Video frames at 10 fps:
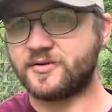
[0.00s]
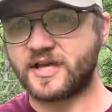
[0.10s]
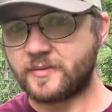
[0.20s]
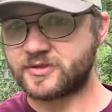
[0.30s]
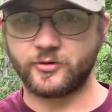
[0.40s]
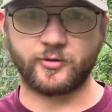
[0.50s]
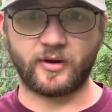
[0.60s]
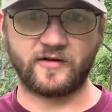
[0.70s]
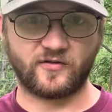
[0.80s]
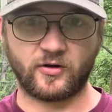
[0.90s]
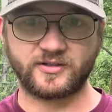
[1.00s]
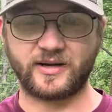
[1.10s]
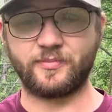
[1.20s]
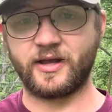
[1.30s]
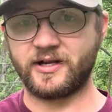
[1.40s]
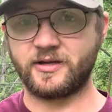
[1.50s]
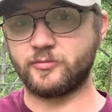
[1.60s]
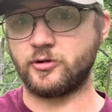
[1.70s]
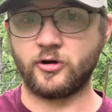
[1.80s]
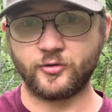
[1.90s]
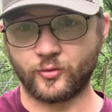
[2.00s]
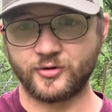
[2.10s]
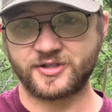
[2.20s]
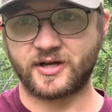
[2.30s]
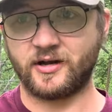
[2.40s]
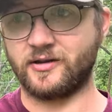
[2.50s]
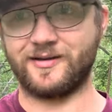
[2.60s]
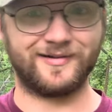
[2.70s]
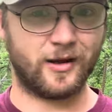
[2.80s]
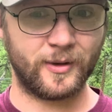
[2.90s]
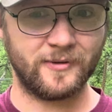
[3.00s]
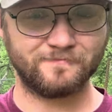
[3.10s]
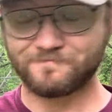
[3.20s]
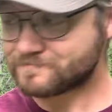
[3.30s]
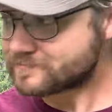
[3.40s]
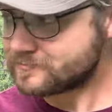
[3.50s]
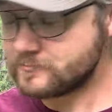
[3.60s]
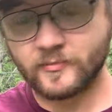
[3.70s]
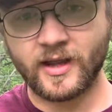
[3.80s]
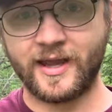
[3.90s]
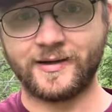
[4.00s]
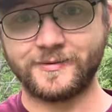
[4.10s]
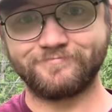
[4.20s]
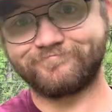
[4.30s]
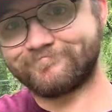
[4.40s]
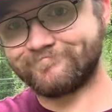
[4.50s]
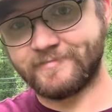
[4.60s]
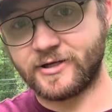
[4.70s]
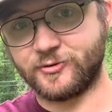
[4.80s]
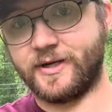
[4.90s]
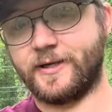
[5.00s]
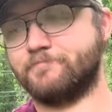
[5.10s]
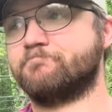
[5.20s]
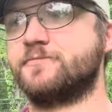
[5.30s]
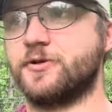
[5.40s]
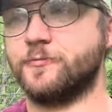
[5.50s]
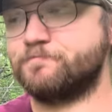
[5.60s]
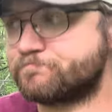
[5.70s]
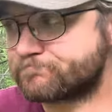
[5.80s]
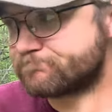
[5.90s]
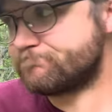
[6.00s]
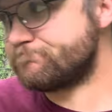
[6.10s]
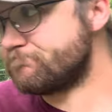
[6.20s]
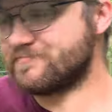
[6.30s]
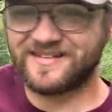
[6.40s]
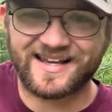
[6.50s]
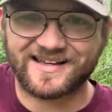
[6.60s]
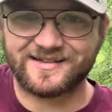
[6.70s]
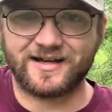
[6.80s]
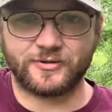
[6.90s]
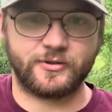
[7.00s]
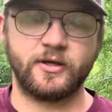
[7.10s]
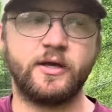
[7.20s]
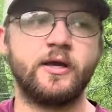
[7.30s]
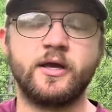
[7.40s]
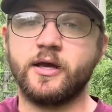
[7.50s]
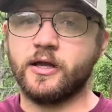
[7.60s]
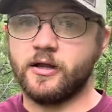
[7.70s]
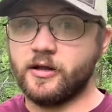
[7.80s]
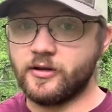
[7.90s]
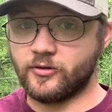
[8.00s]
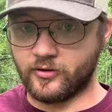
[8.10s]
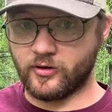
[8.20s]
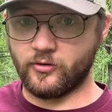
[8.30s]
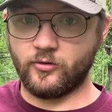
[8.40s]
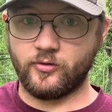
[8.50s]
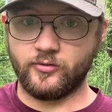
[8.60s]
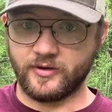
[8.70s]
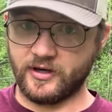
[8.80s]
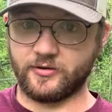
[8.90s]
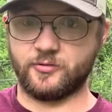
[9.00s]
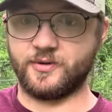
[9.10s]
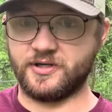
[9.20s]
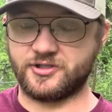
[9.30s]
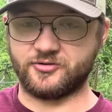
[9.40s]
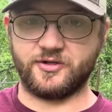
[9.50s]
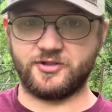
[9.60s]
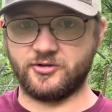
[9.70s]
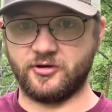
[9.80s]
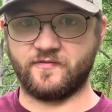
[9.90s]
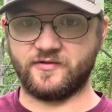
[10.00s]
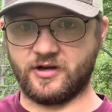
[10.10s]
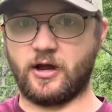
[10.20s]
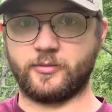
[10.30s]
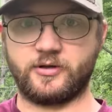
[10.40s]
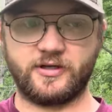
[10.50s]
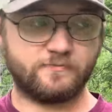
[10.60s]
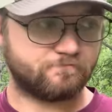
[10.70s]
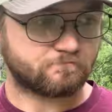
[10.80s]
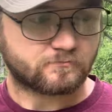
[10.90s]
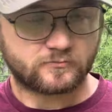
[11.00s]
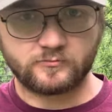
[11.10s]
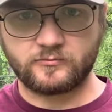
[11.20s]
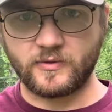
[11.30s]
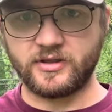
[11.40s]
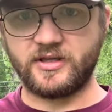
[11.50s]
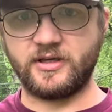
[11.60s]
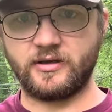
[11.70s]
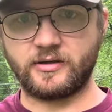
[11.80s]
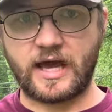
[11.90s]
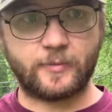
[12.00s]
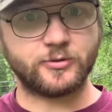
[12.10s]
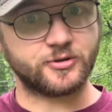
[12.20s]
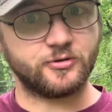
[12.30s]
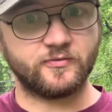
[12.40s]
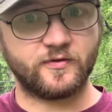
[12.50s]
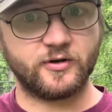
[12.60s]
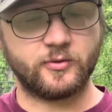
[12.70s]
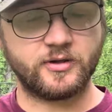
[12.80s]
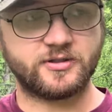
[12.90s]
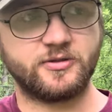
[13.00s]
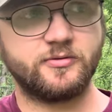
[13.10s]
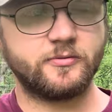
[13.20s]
absolutely my fault. I planted it below the rootstock like a dummy, and that tree died. So, not good. Though the other peach tree is doing phenomenally. The apples are doing very well too.